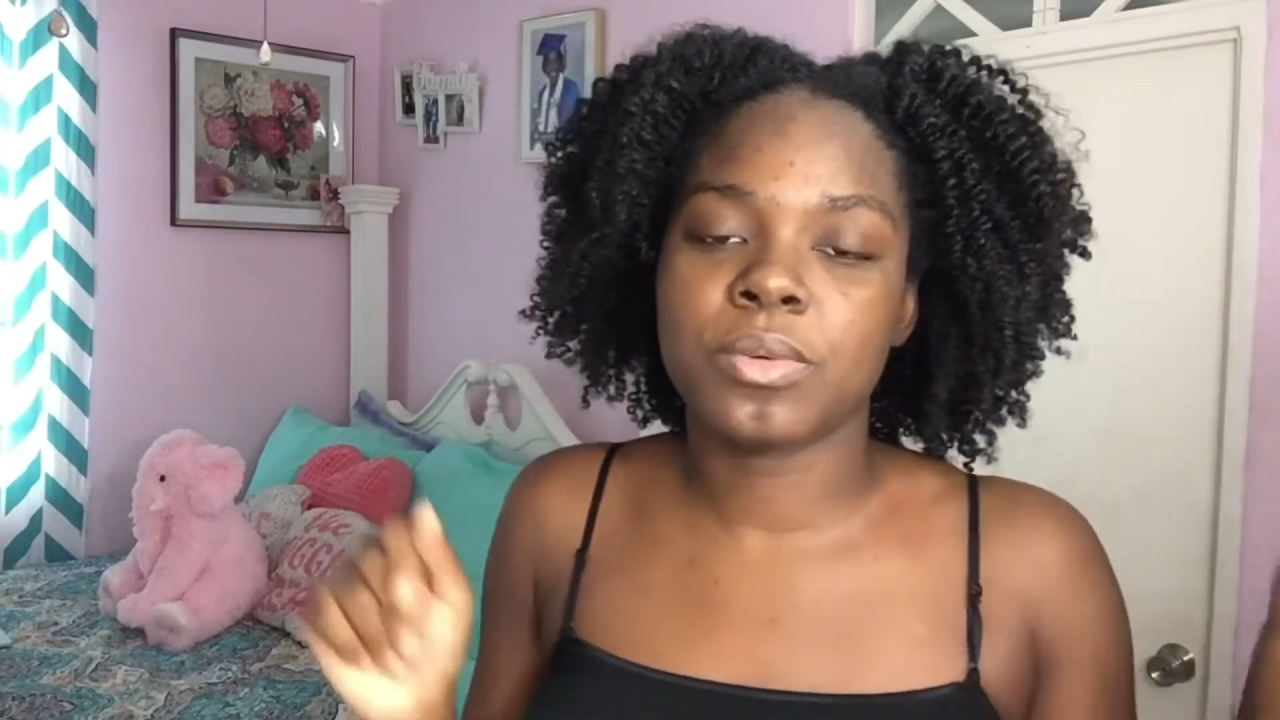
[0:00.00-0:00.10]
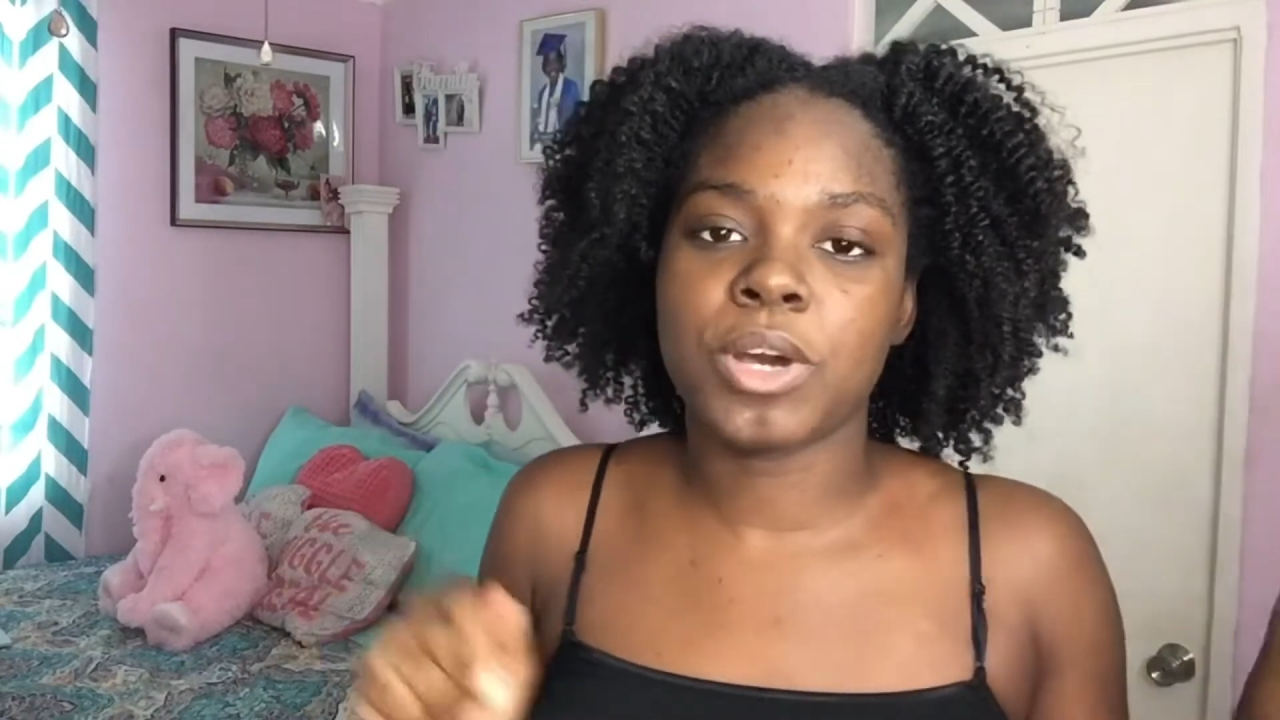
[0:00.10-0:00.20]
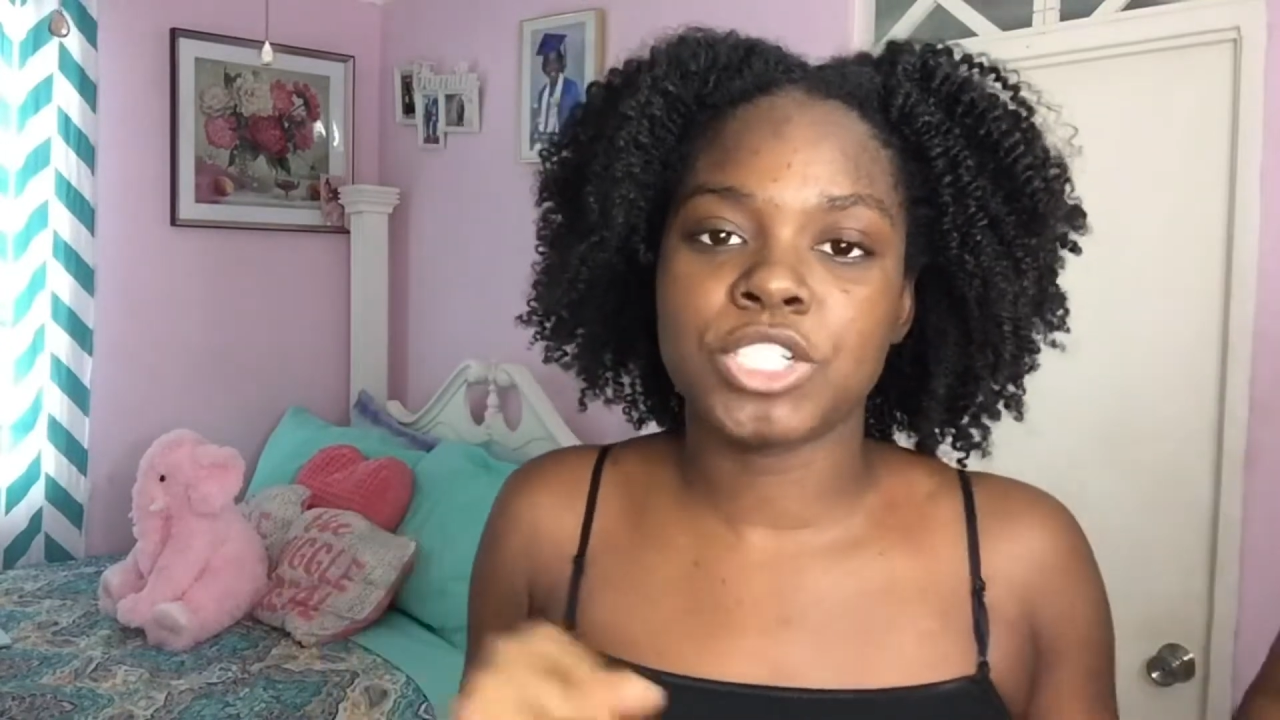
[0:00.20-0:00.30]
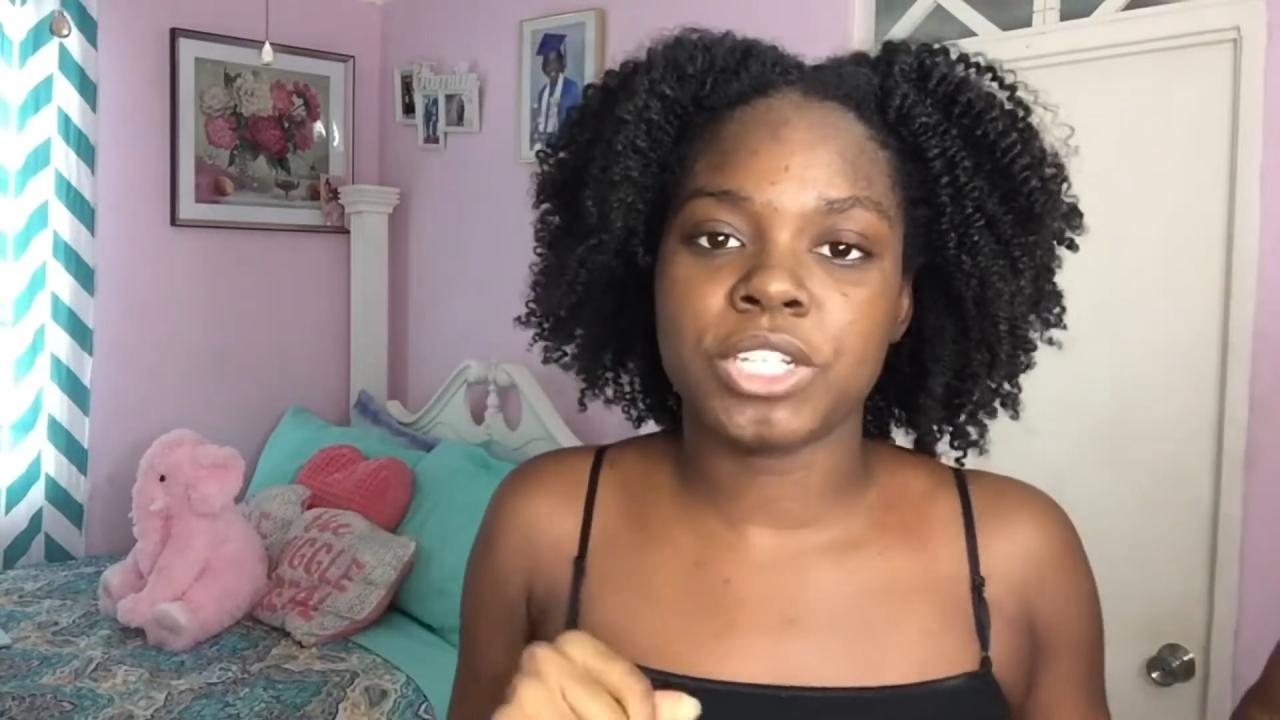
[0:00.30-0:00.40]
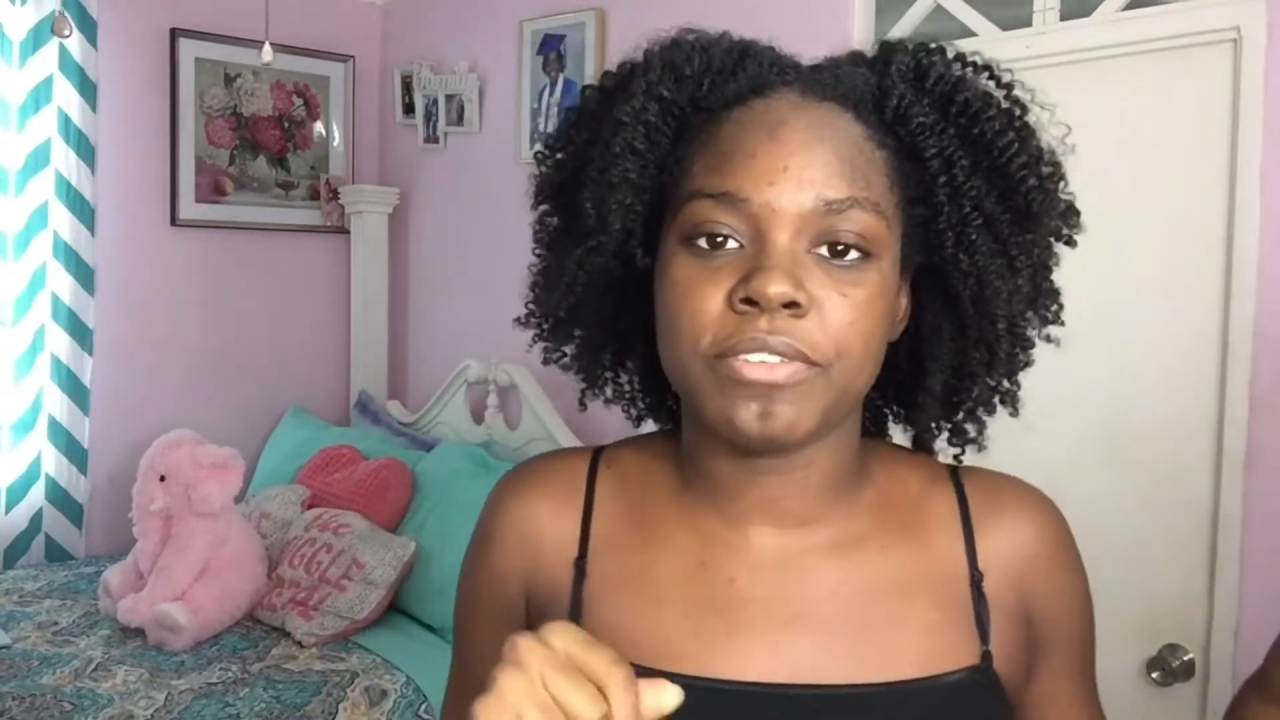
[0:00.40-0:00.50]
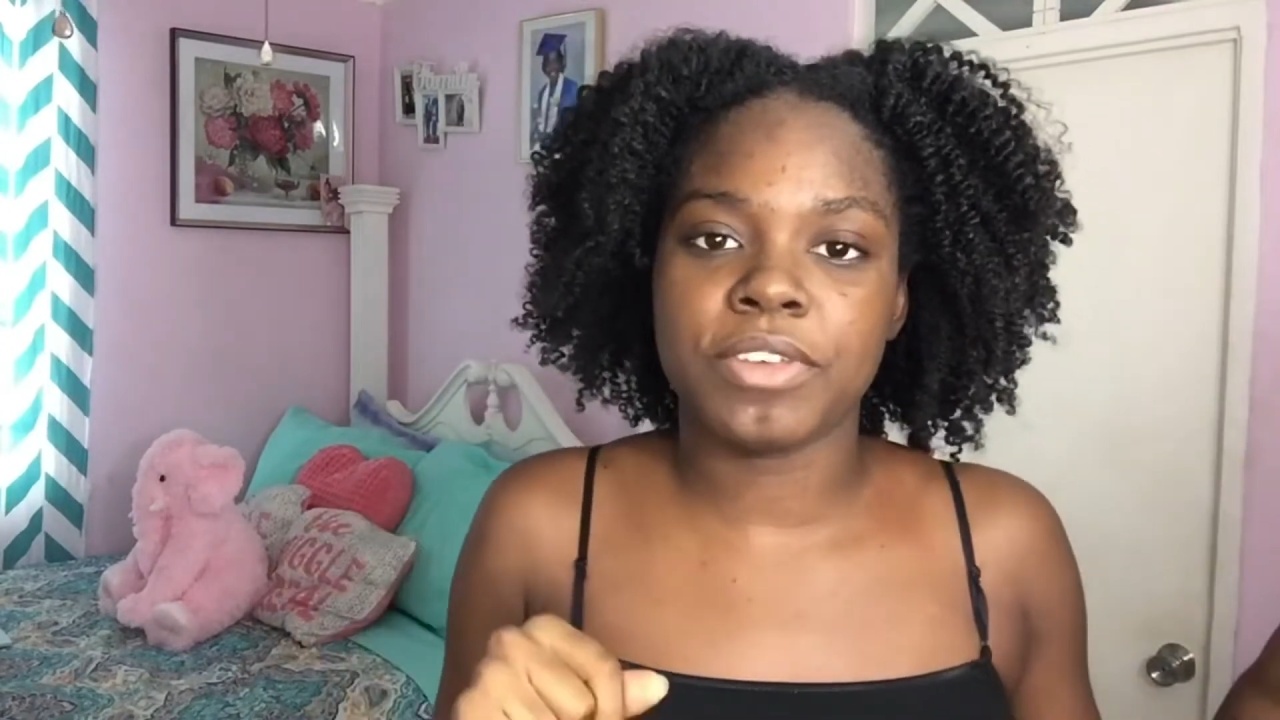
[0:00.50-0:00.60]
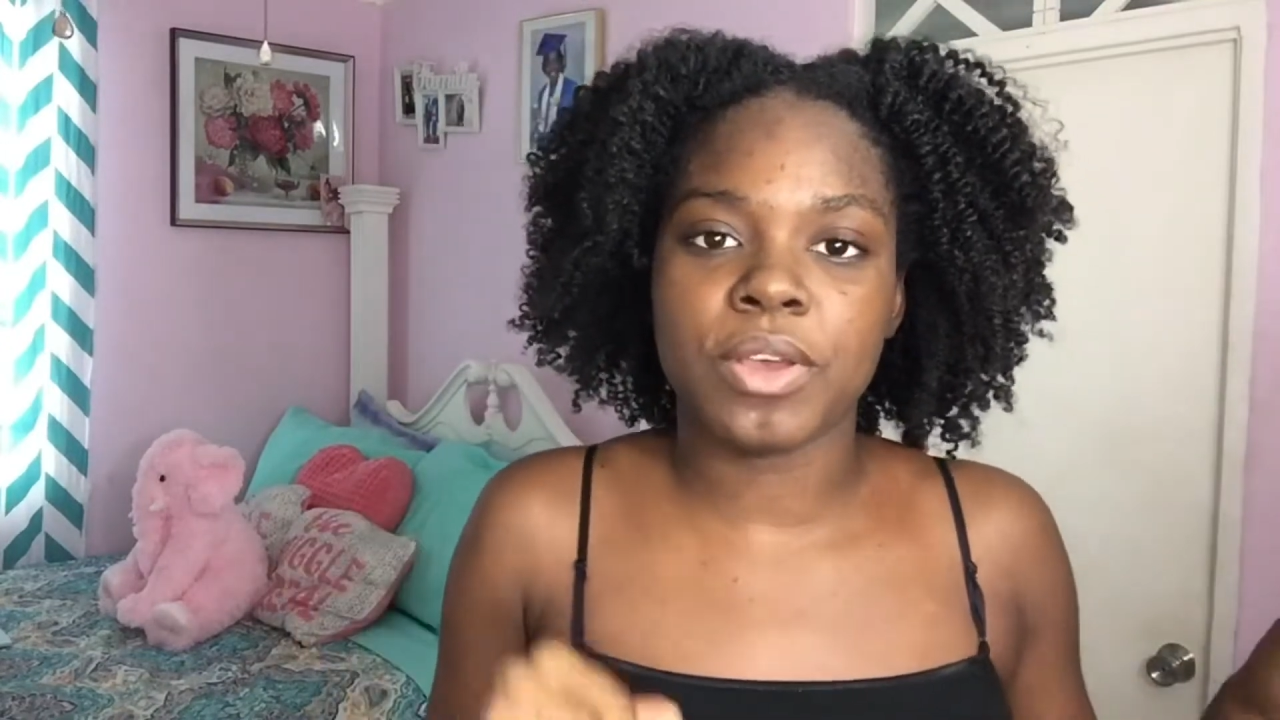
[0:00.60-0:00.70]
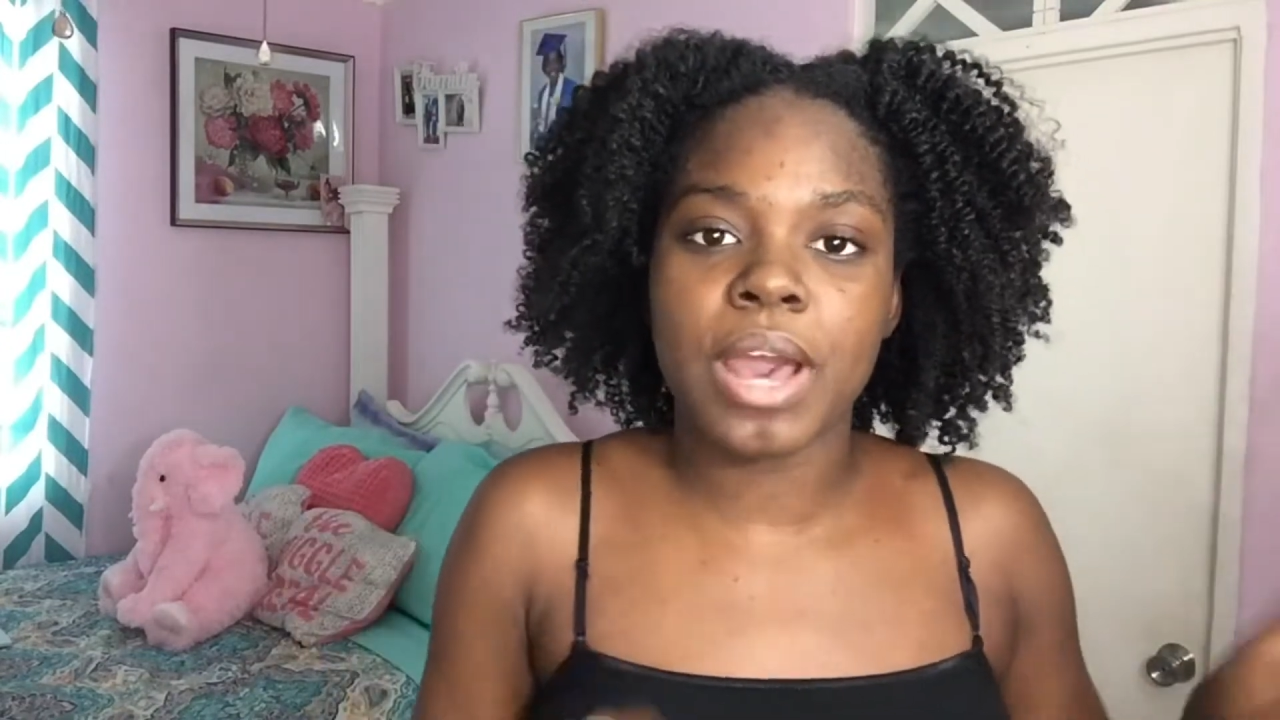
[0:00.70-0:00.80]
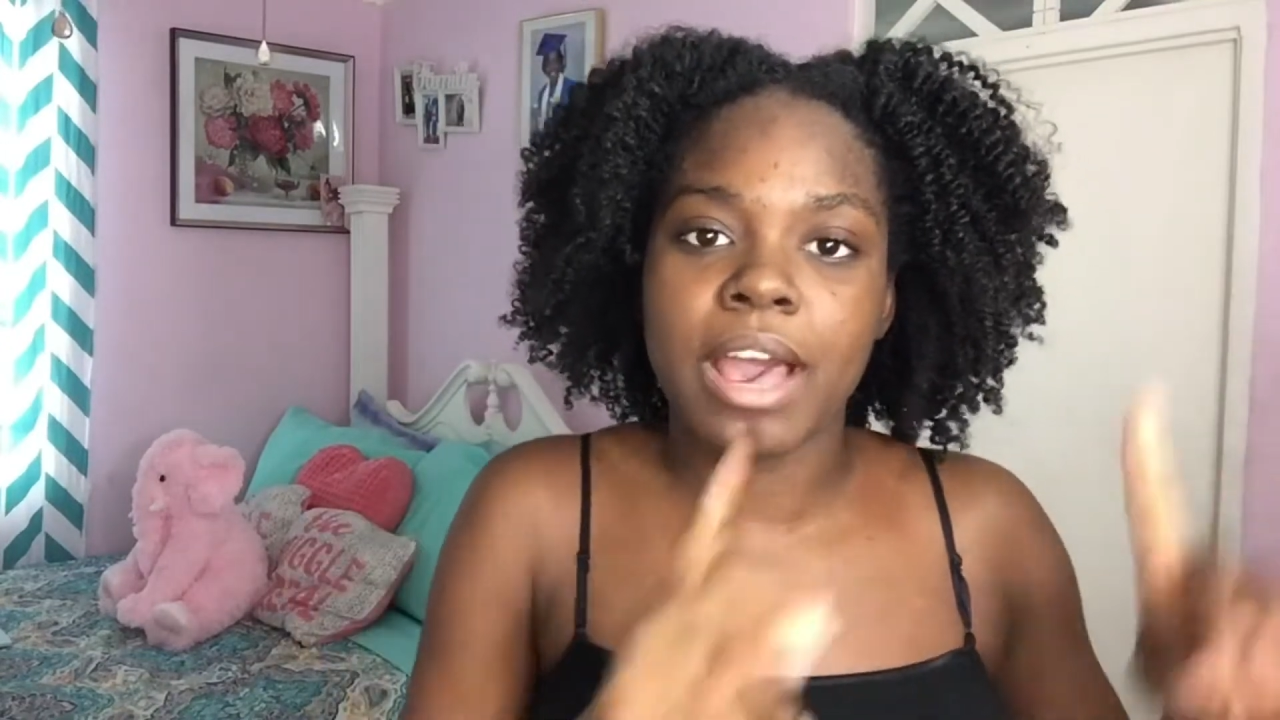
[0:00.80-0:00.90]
wash day video